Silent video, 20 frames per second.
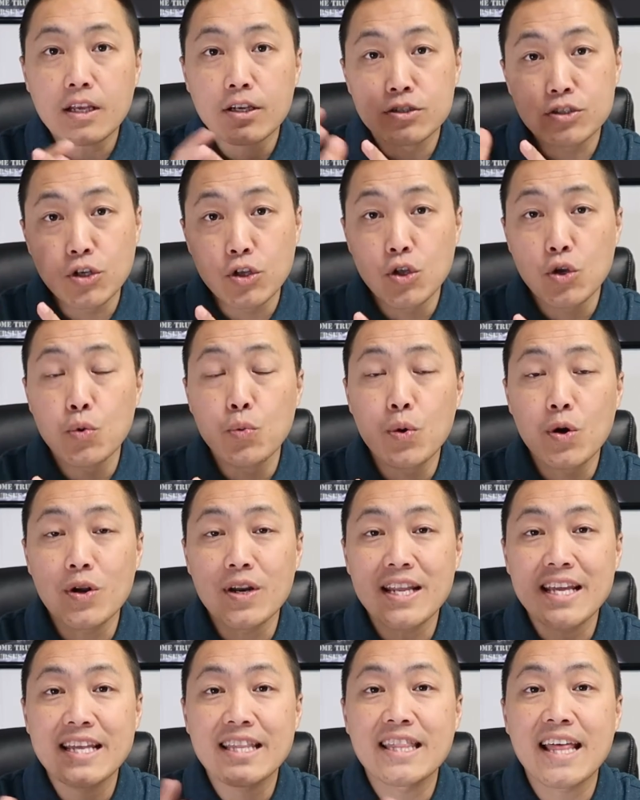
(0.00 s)
So you will
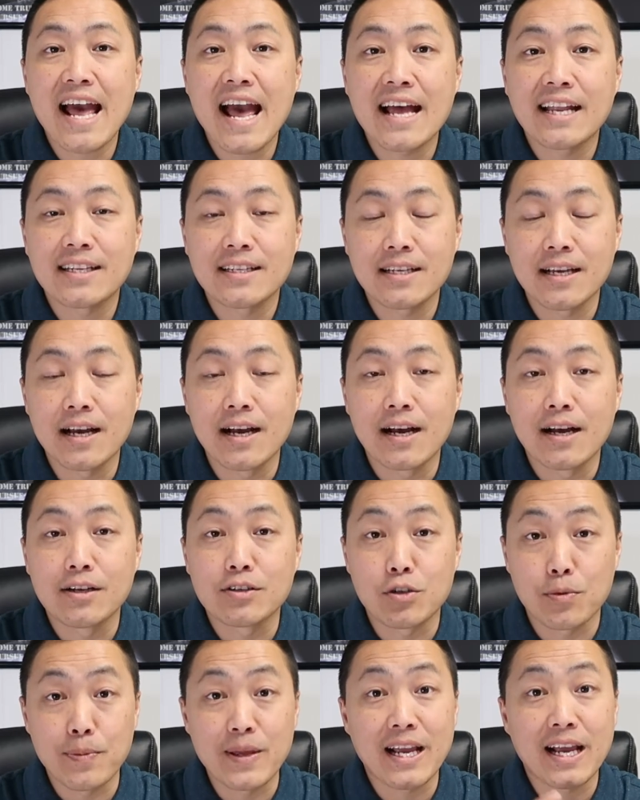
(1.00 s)
need that
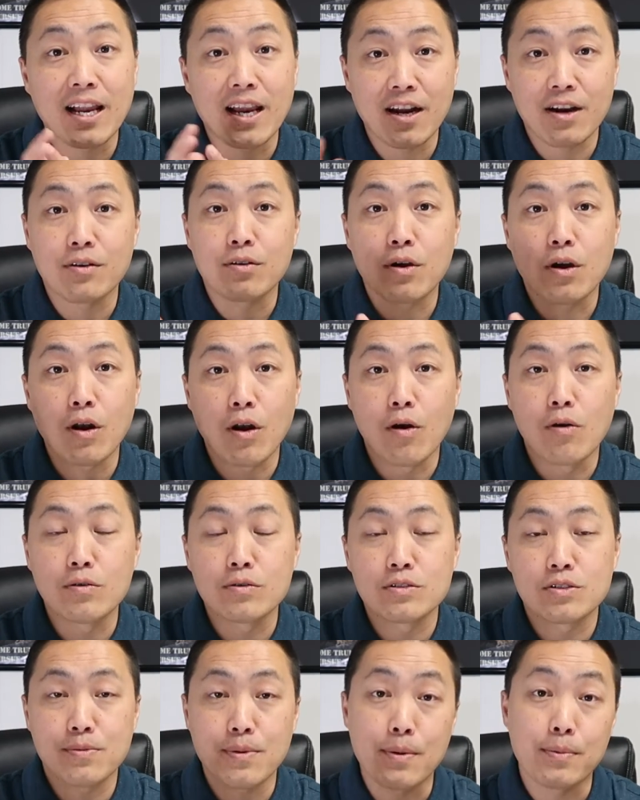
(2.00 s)
to be clear to
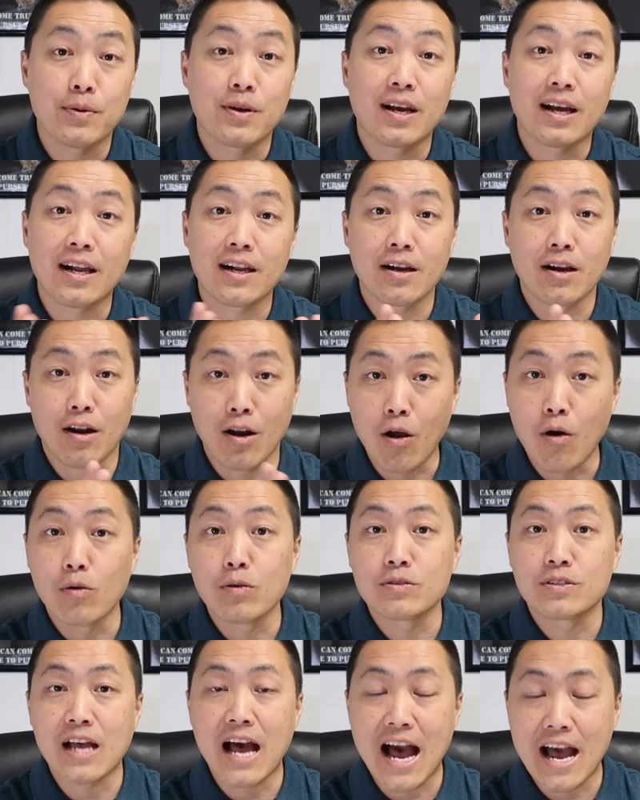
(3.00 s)
close, to be able to
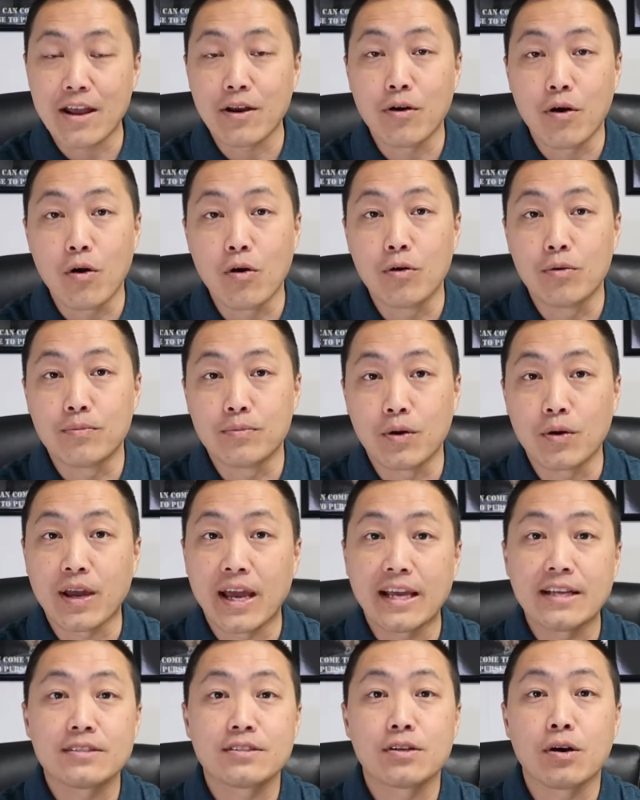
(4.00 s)
close on your home.
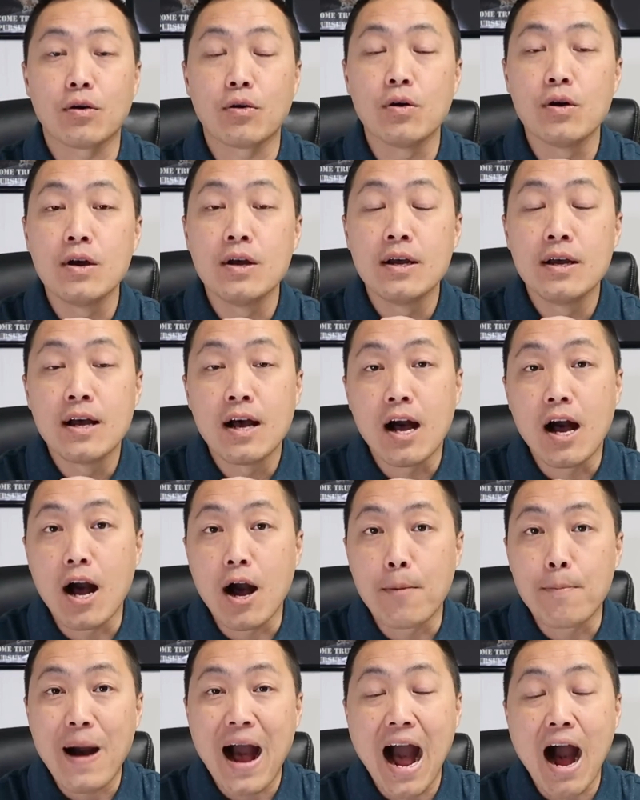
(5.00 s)
Okay, so
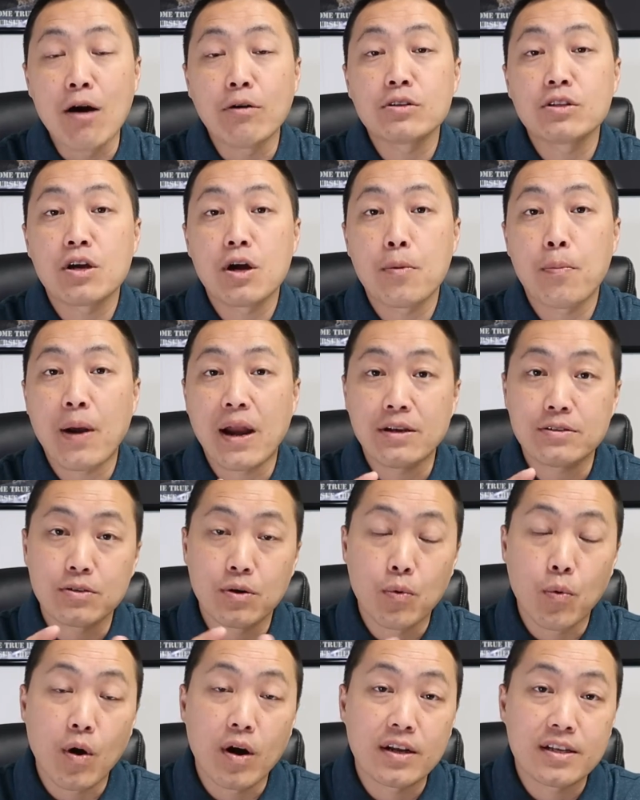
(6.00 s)
how the
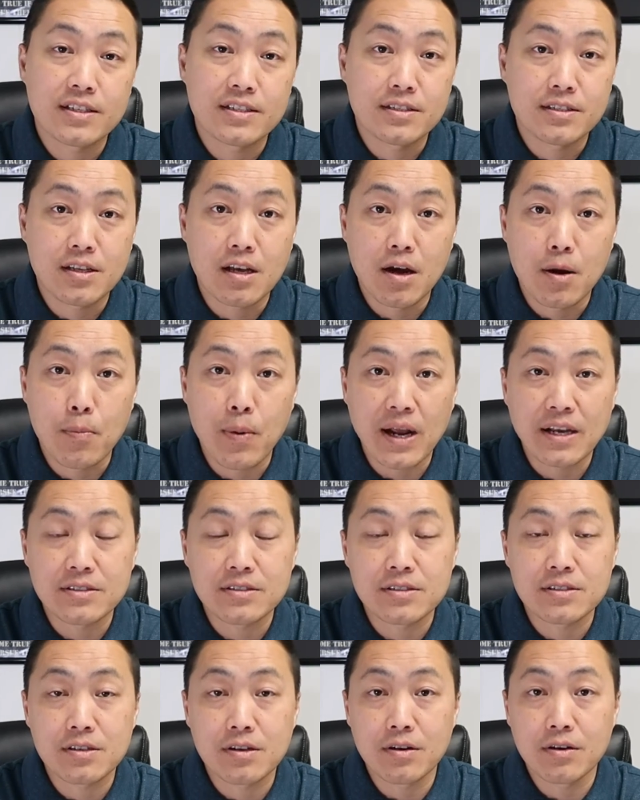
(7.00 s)
appraisal works is the
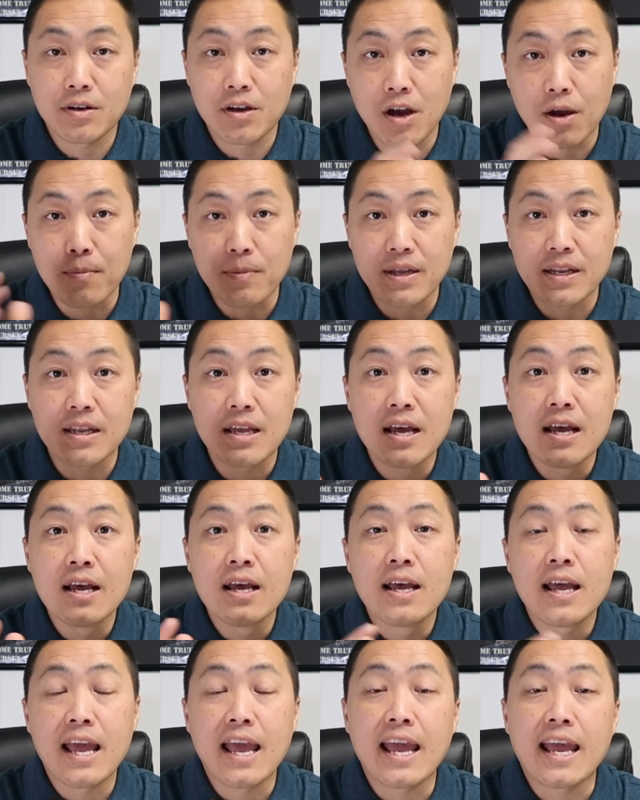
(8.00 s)
appraiser is going to come in
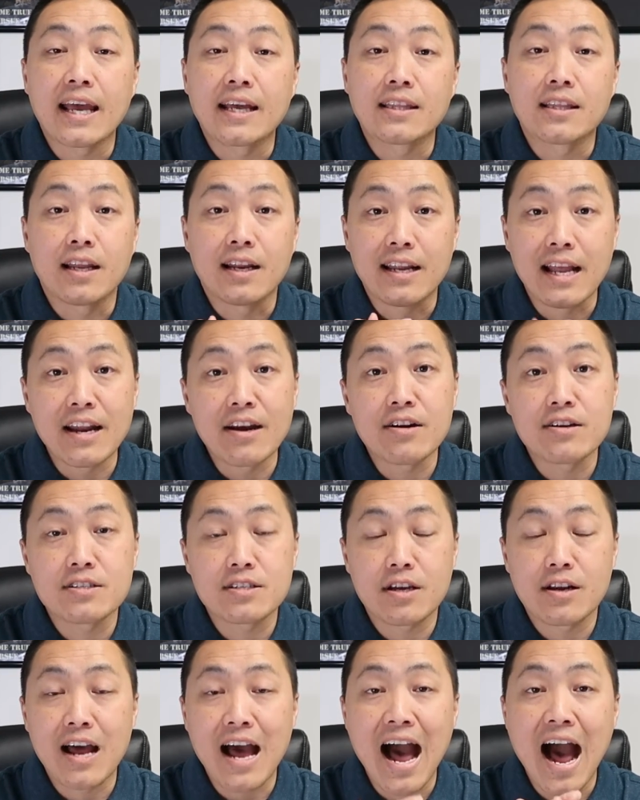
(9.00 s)
and the lender is
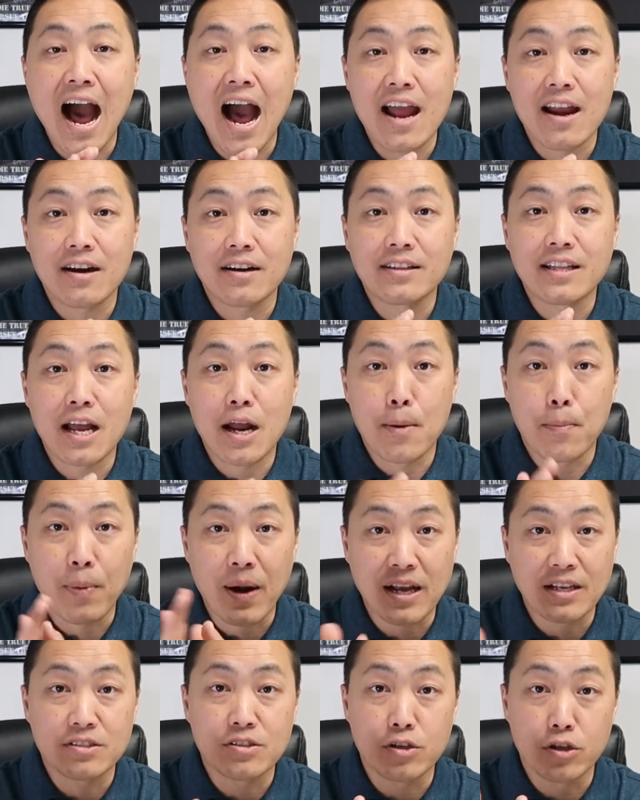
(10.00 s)
going to hire that
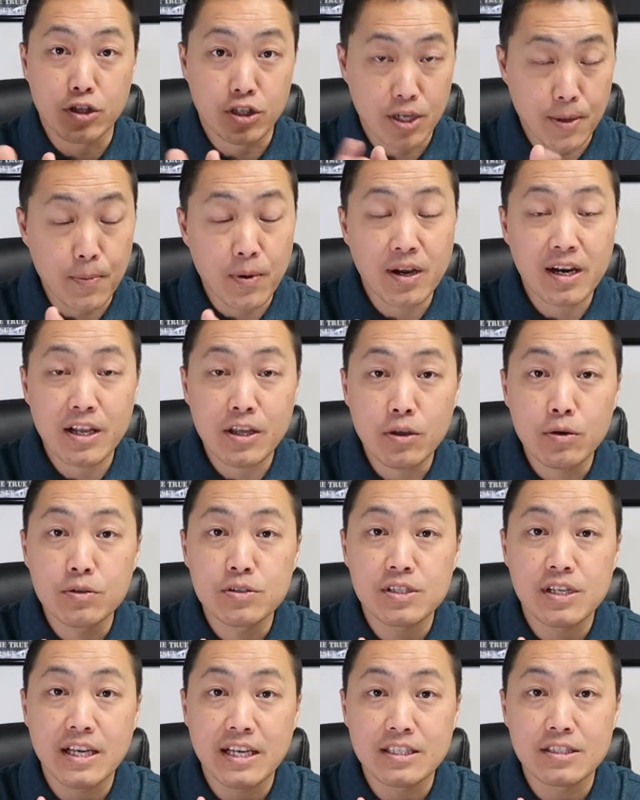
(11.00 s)
appraiser. Typically,
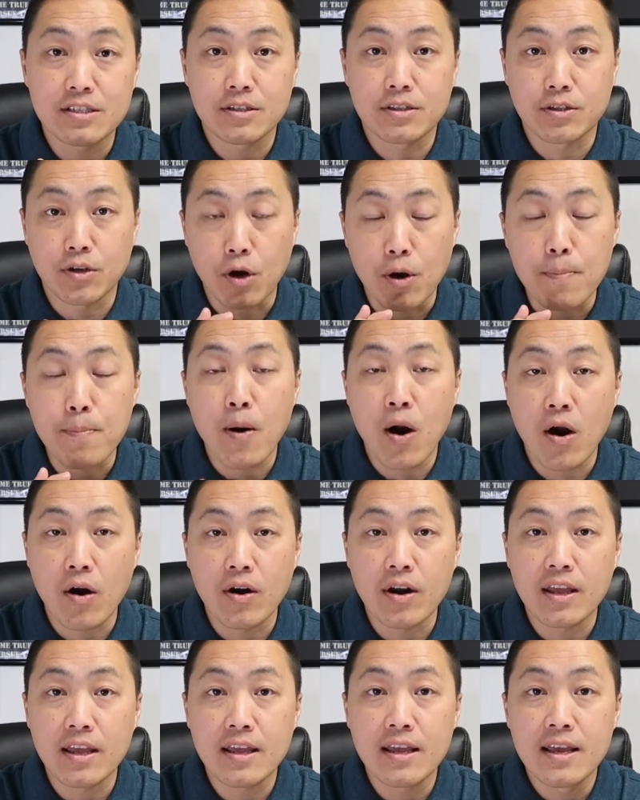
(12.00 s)
usually it's a third
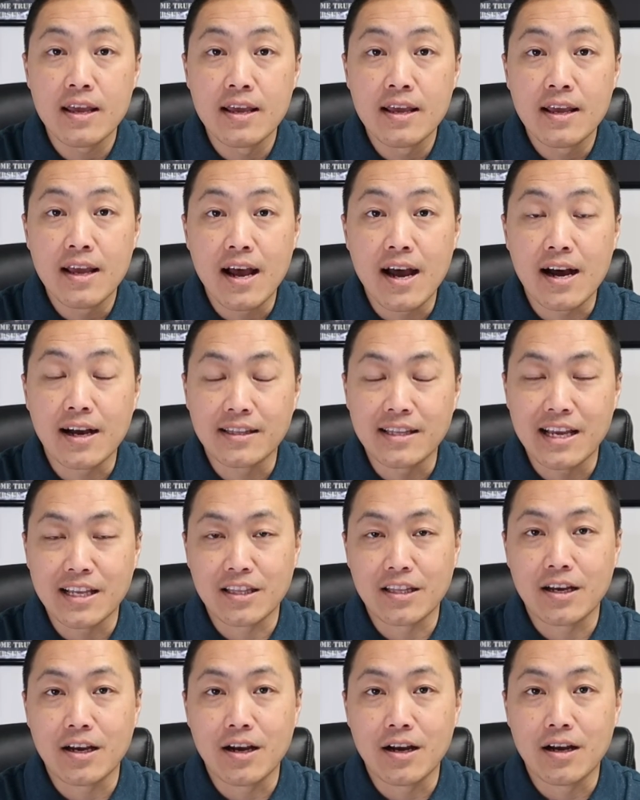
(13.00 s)
party
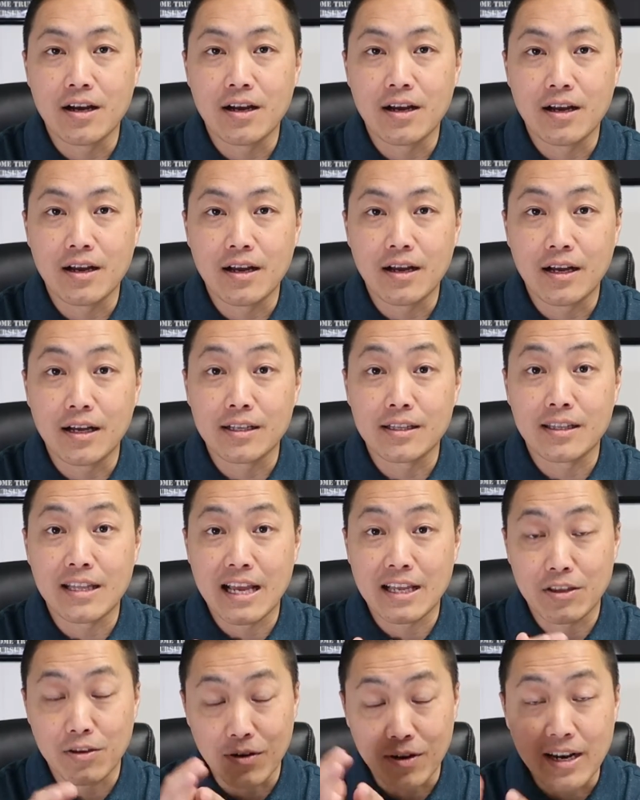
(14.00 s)

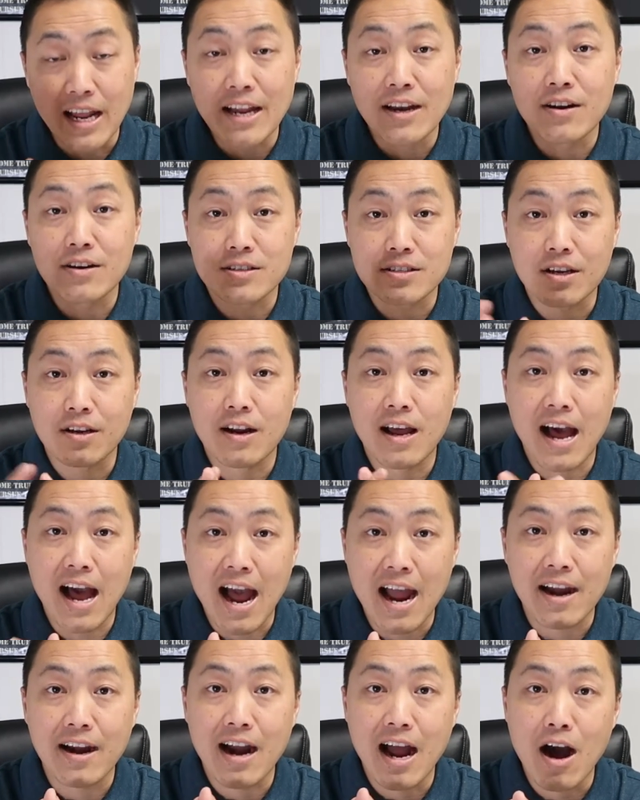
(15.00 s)
that your lender is going to
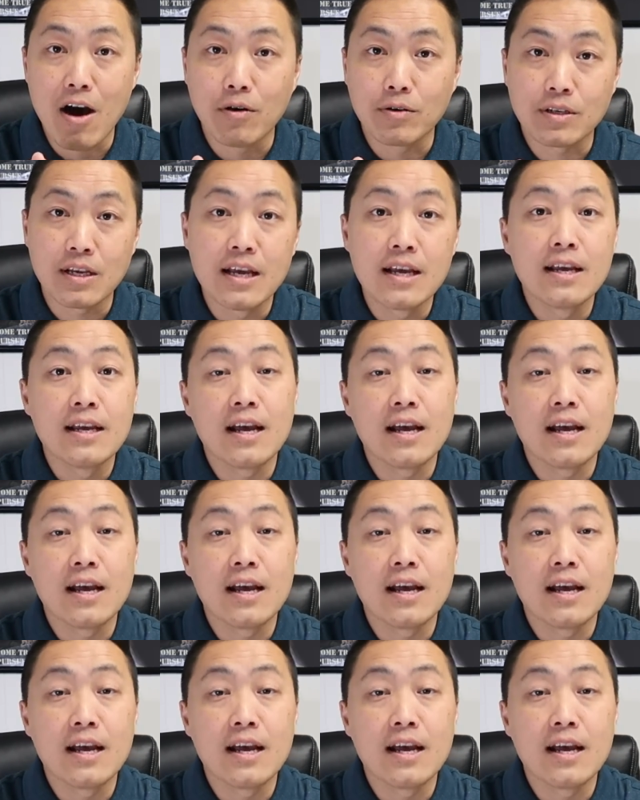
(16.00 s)
hire out.